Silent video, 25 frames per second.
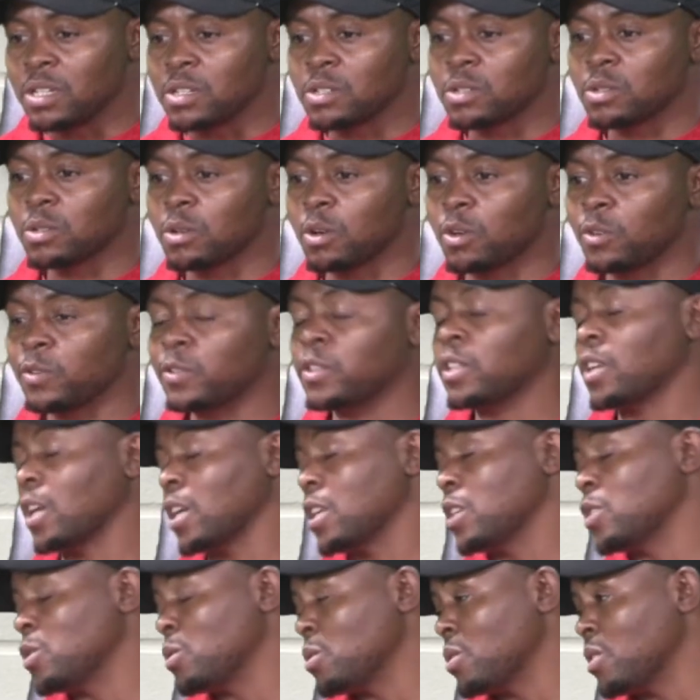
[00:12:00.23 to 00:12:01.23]
of
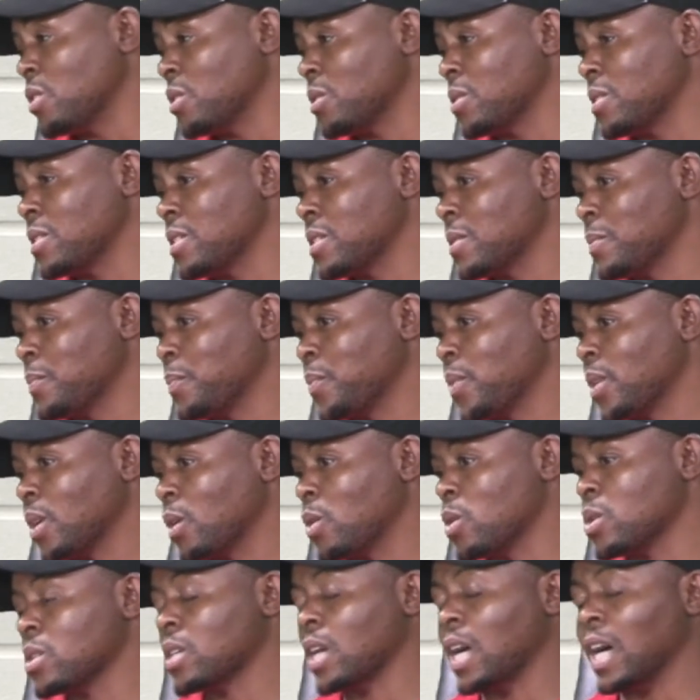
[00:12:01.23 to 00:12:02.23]
trade unions.
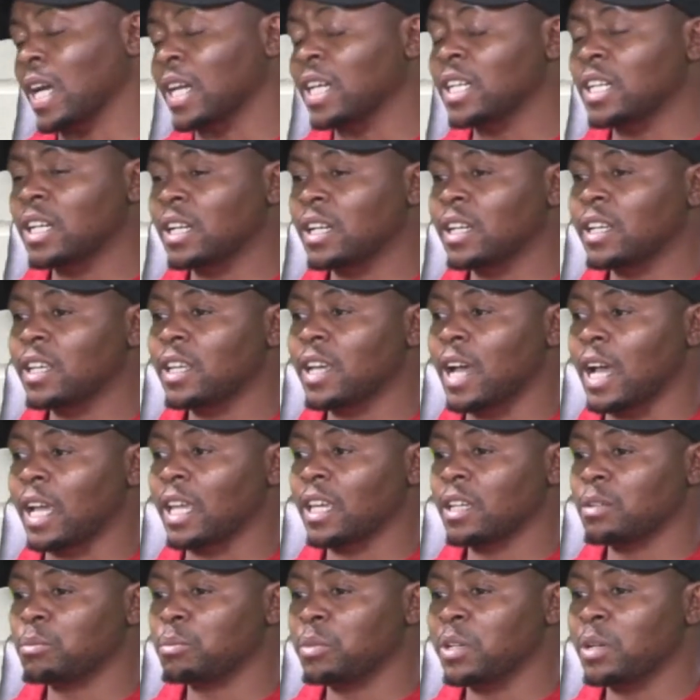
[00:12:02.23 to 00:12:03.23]
Because currently I
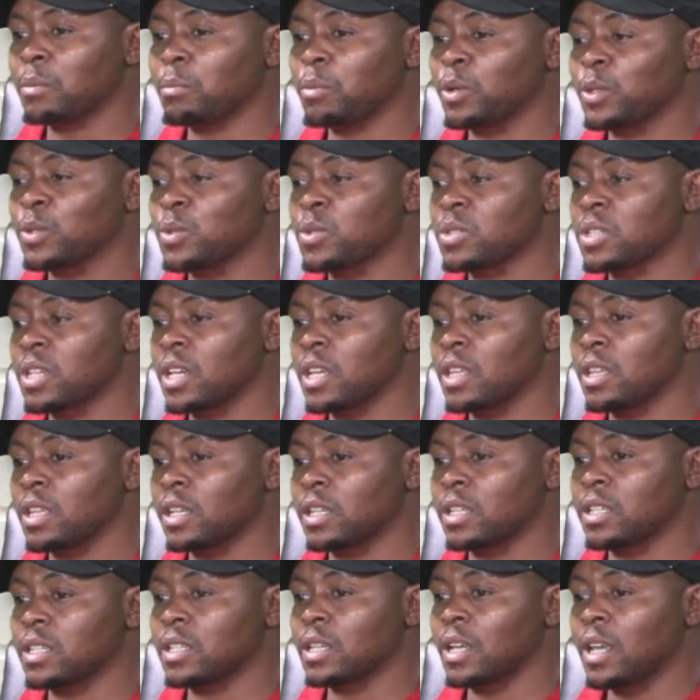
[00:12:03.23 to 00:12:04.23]
can be able to say
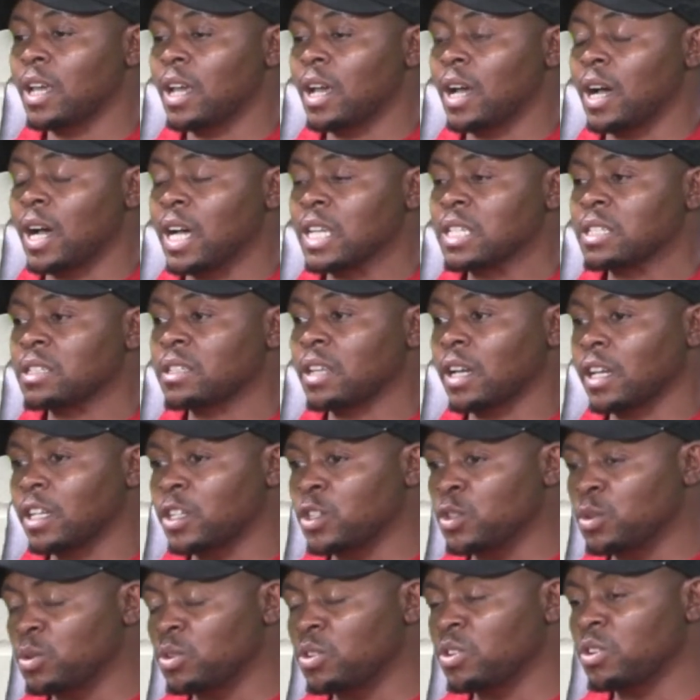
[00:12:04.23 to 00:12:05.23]
that as trade
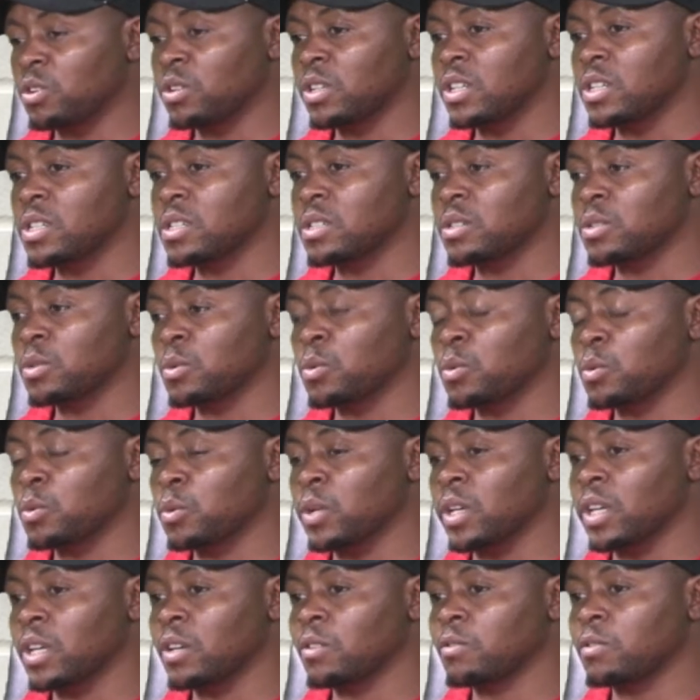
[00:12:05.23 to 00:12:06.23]
unionists,
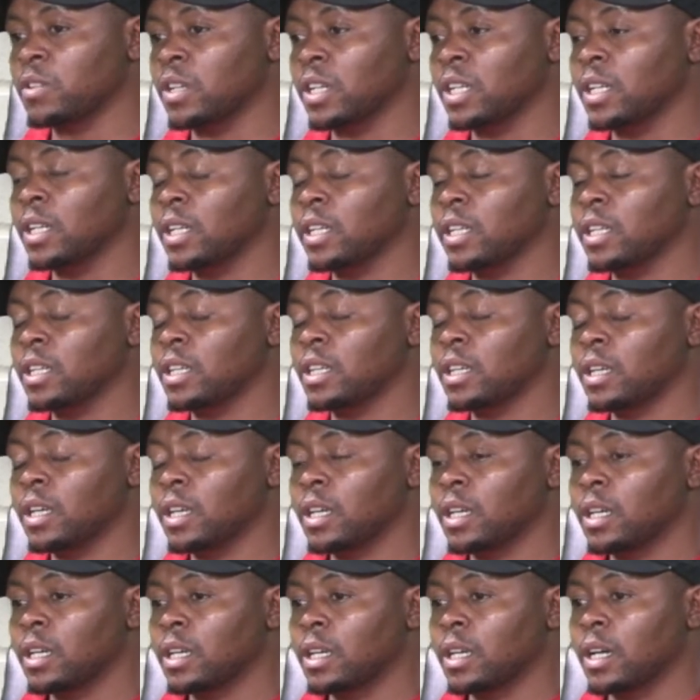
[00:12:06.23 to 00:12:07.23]
we have really
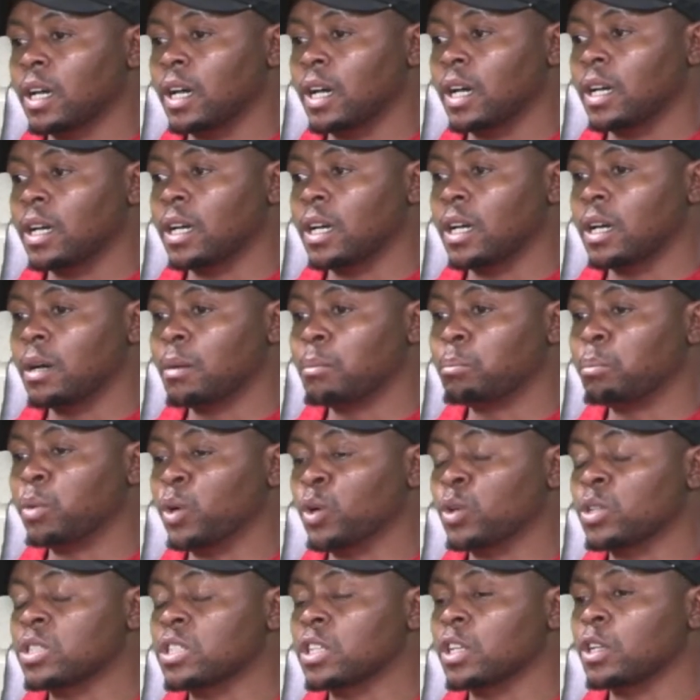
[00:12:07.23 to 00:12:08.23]

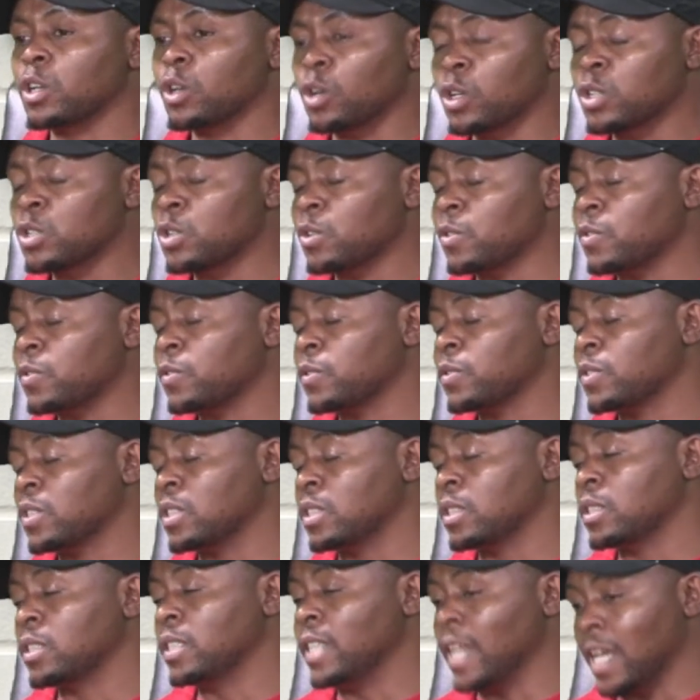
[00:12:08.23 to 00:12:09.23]
brought a lot of
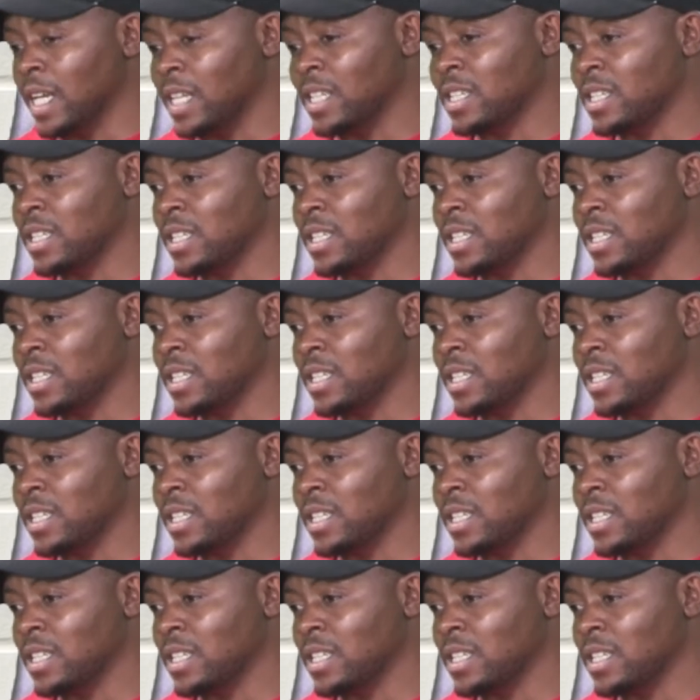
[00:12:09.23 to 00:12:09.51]
debt